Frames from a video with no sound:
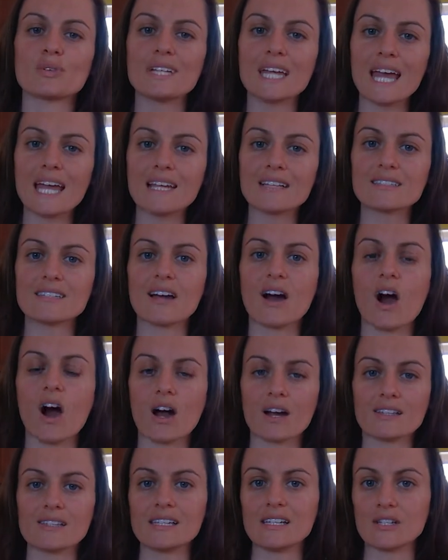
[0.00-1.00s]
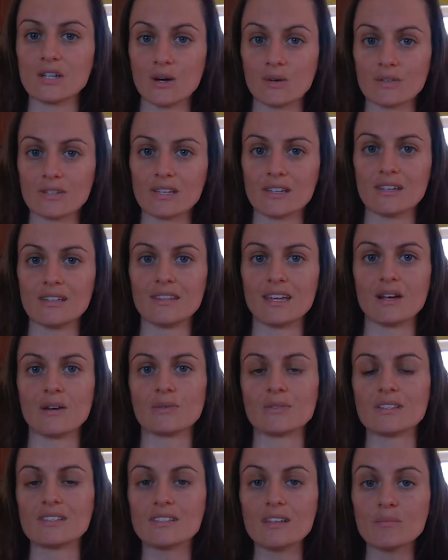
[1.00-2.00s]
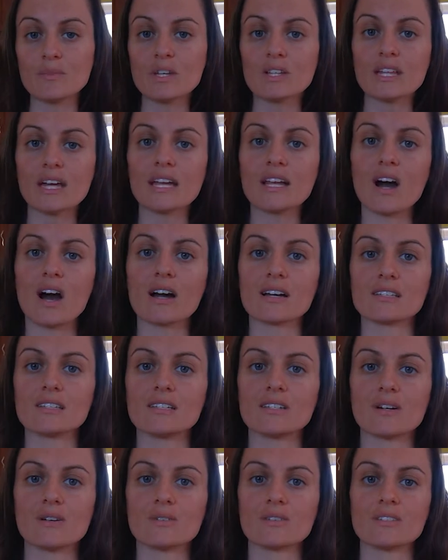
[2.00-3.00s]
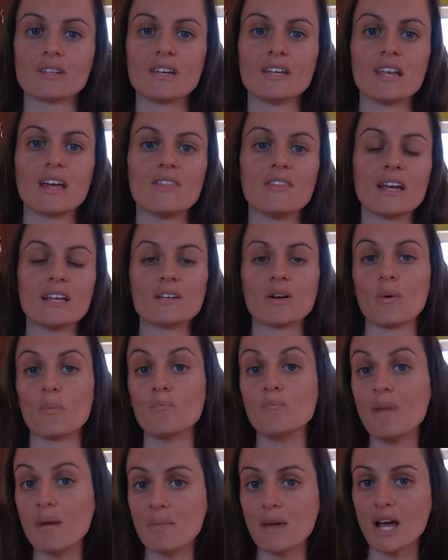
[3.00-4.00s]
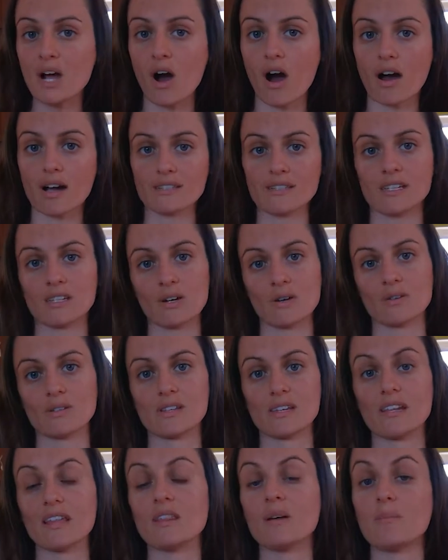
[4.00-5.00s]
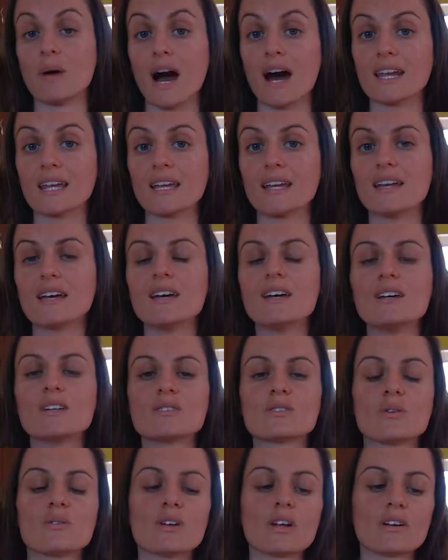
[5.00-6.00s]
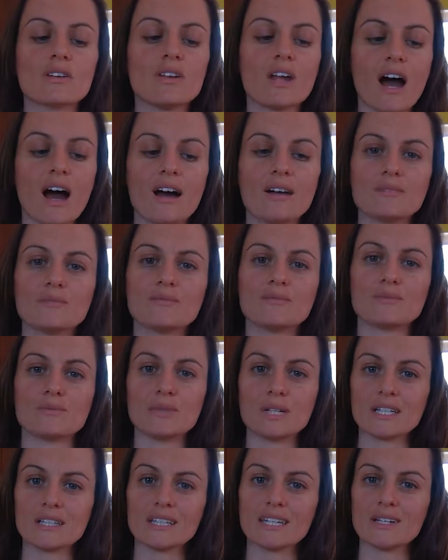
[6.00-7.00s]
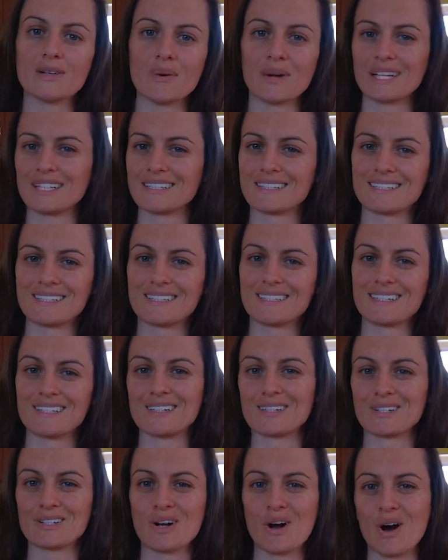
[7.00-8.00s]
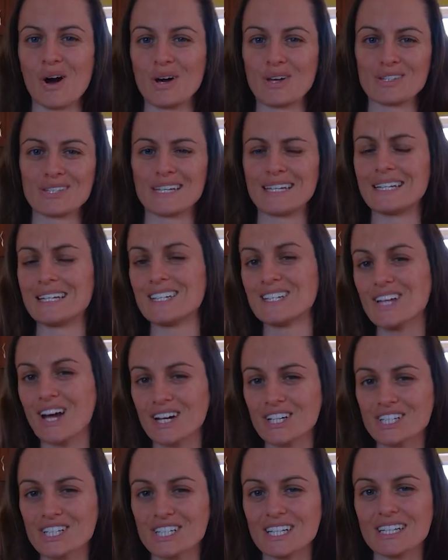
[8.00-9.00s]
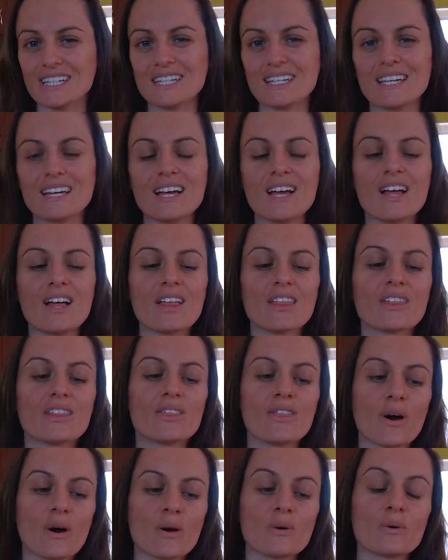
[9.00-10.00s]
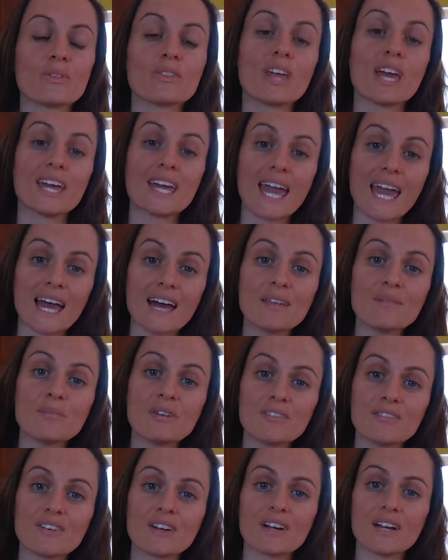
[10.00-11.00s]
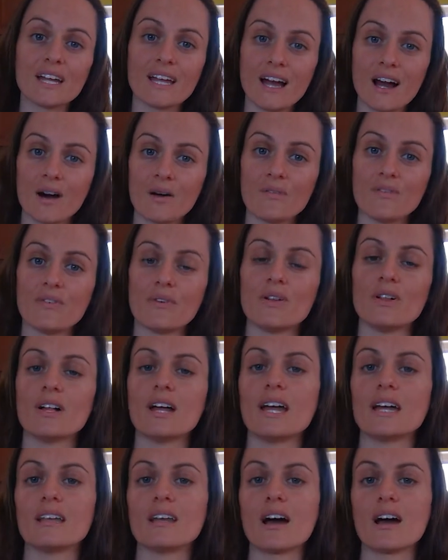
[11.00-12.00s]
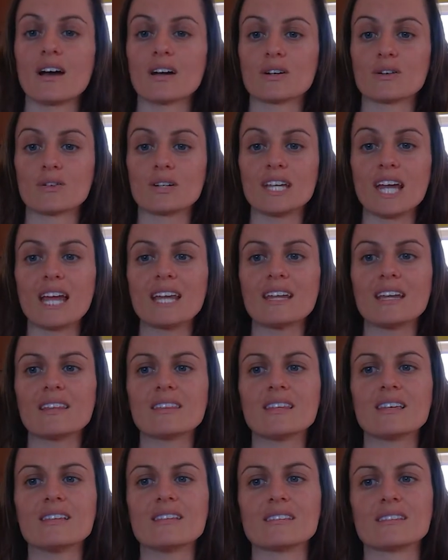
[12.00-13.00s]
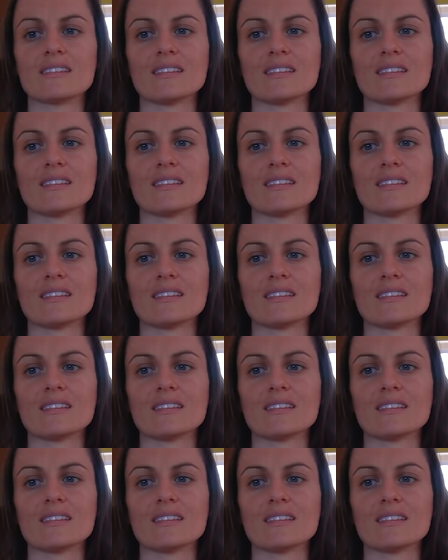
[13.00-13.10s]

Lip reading: create oxytocin, they don't stimulate oxytocin, and they don't mimic oxytocin in the body. So they're not really going to cause an induction, though they can be very helpful in creating